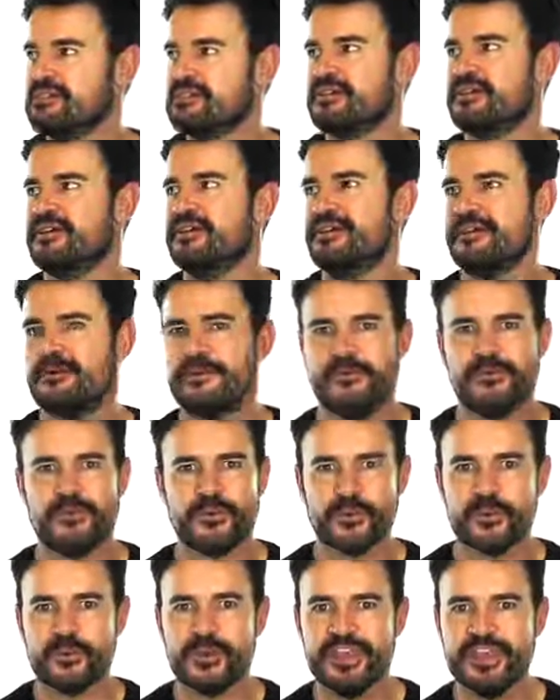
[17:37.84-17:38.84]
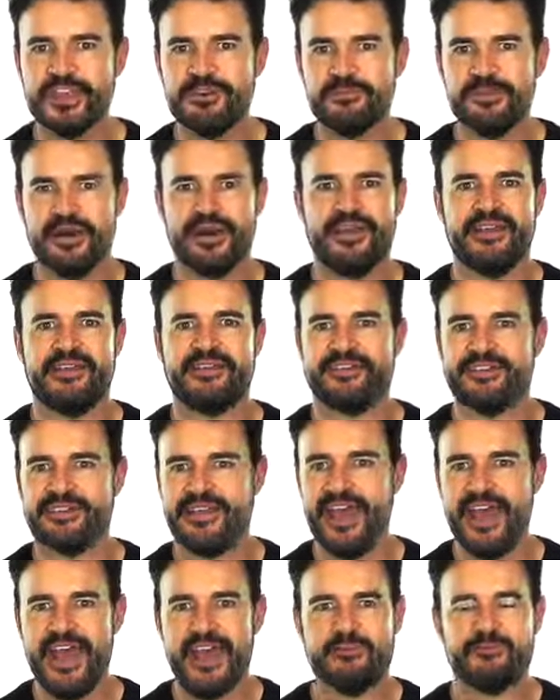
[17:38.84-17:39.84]
read my
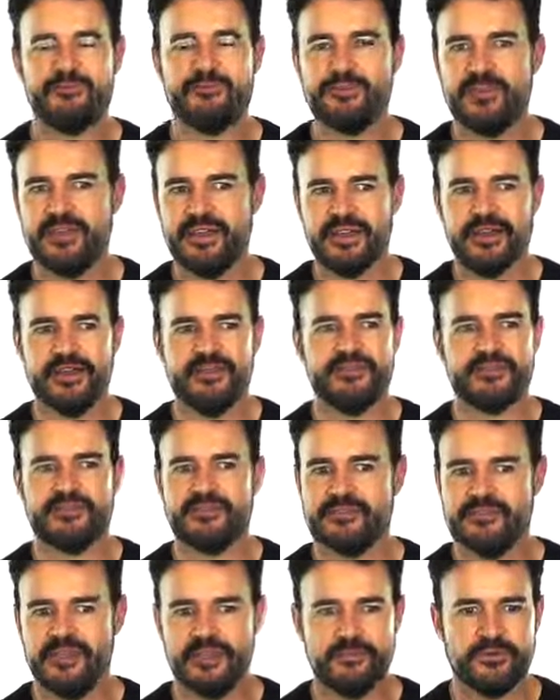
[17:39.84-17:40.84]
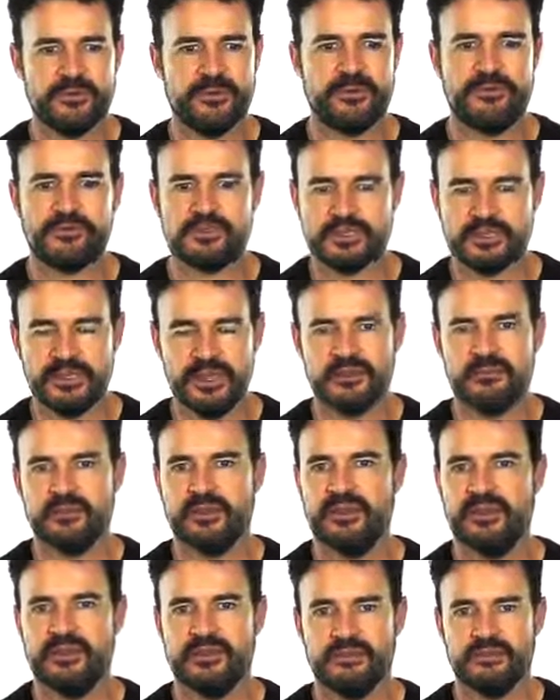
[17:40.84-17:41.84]
exams because they wouldn't understand
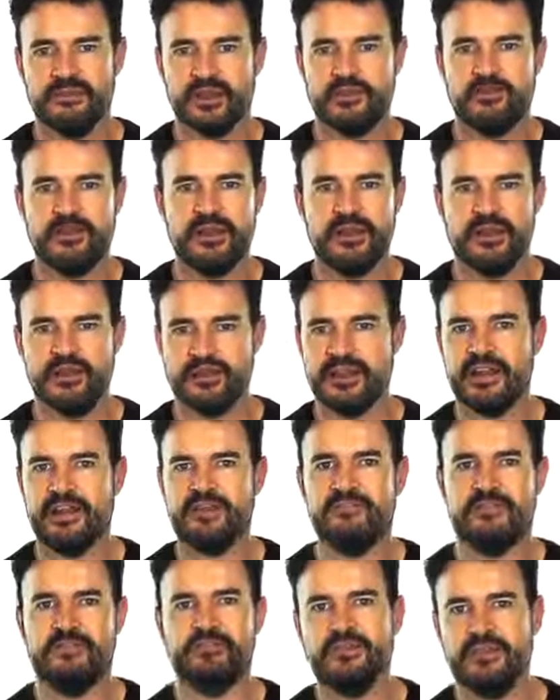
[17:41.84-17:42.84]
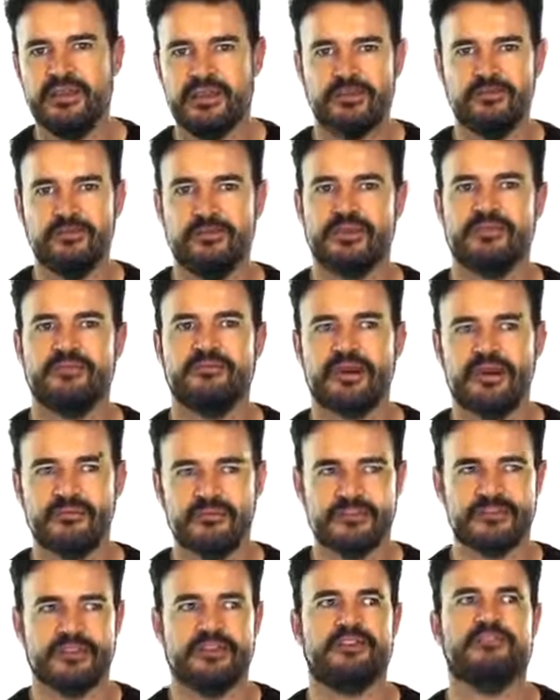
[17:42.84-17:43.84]
my writing. Not even me. I
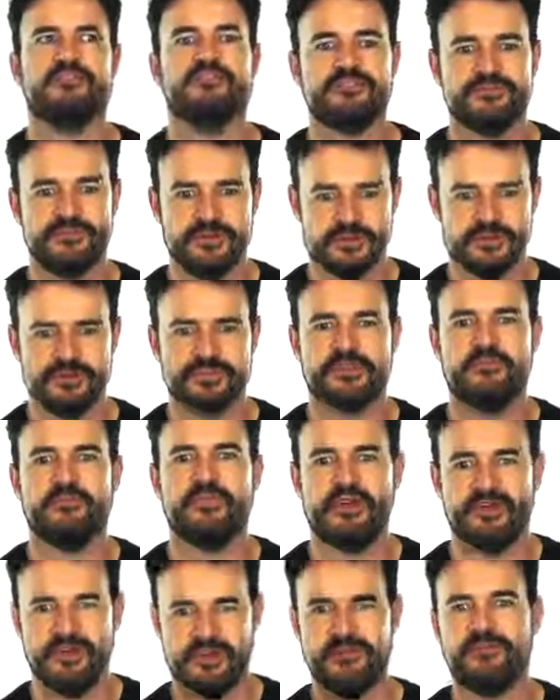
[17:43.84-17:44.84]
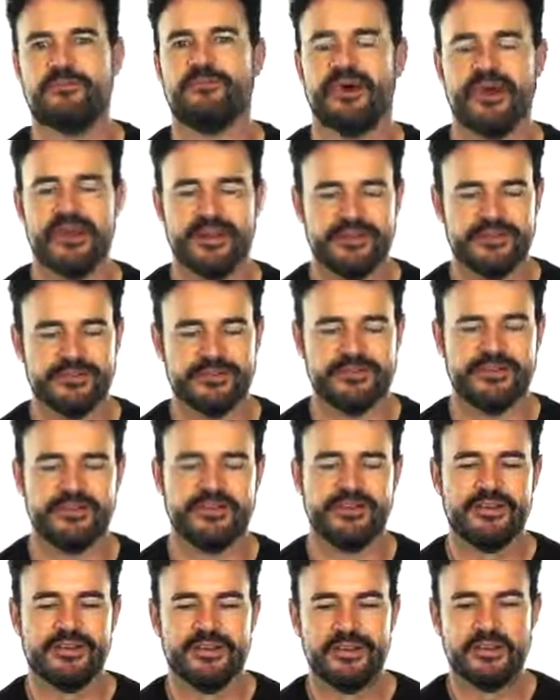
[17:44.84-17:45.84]
was not able to understand my own writing.
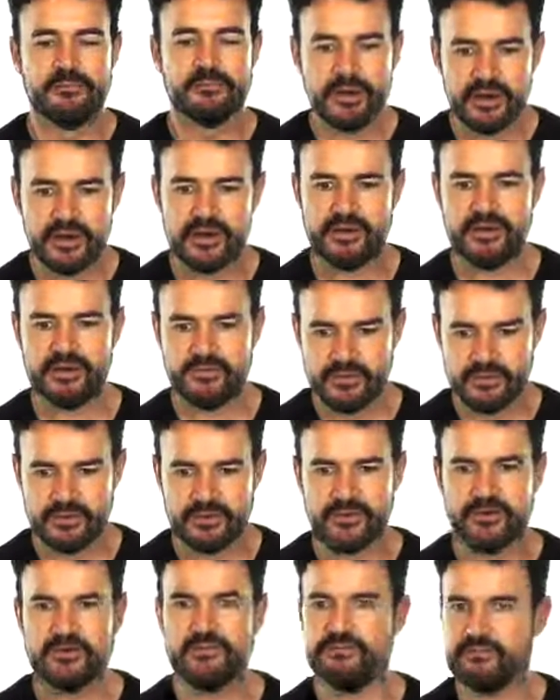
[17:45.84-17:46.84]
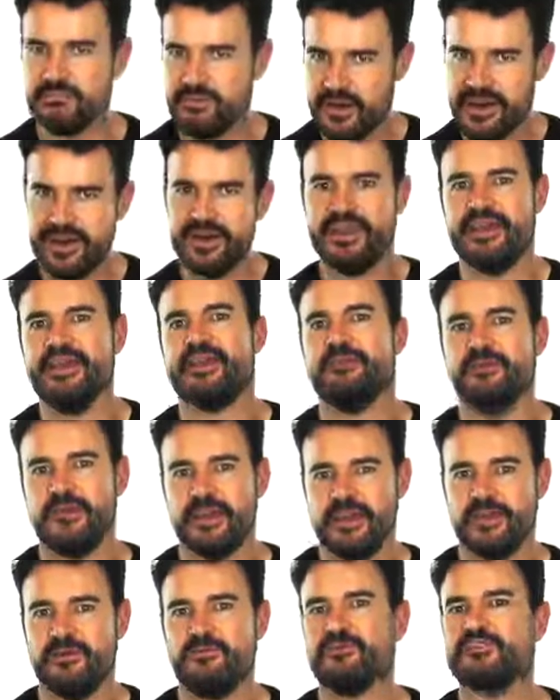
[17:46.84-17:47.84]
So, but even though my
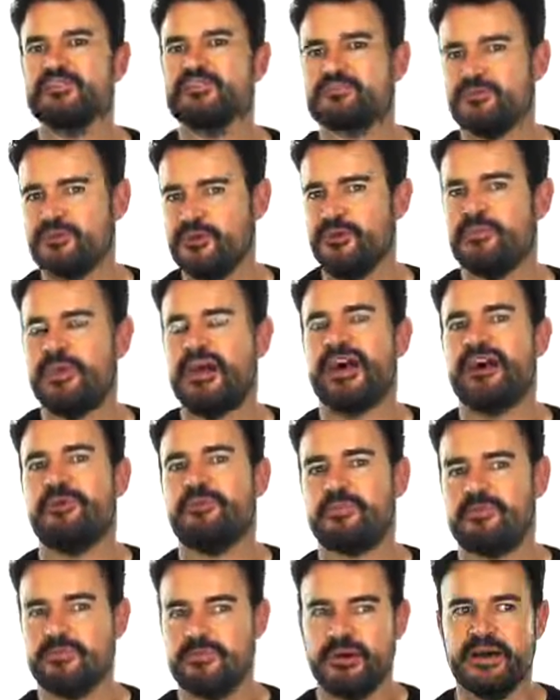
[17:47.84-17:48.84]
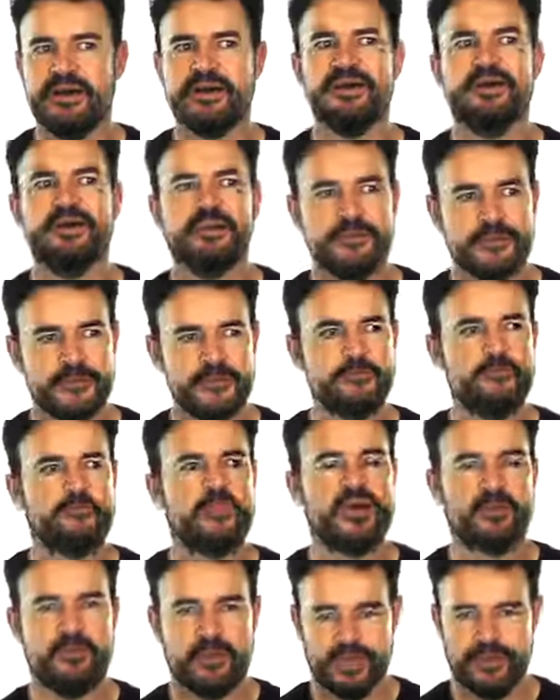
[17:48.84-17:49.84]
handwriting was pretty bad, but my
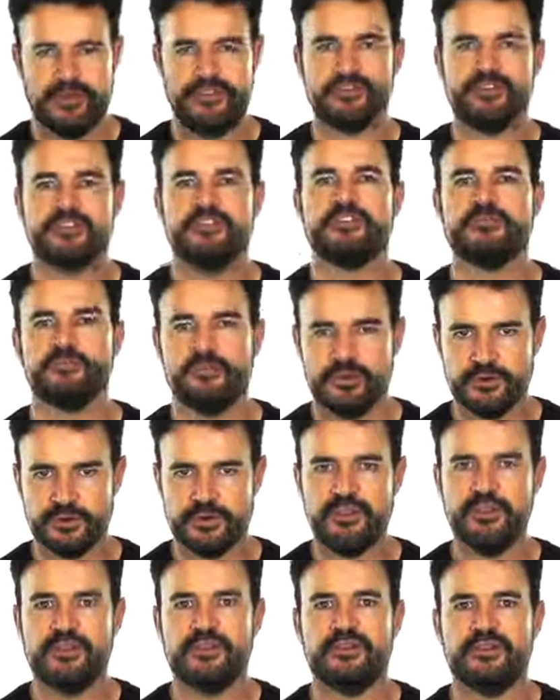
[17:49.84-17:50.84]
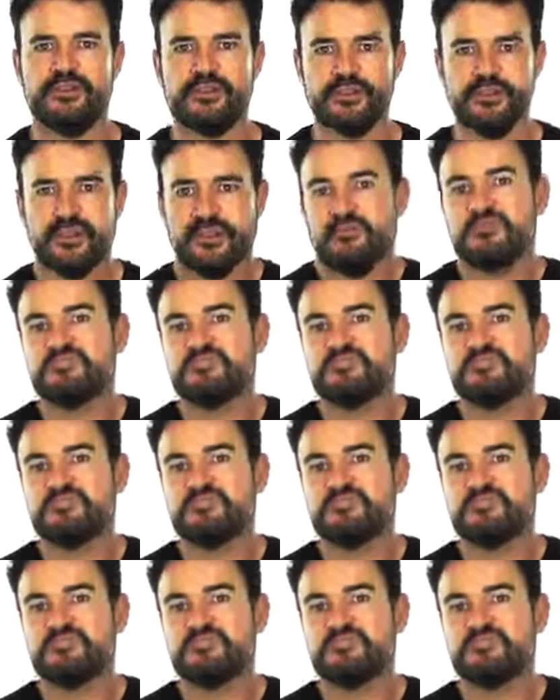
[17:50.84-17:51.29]
writing skills were good, and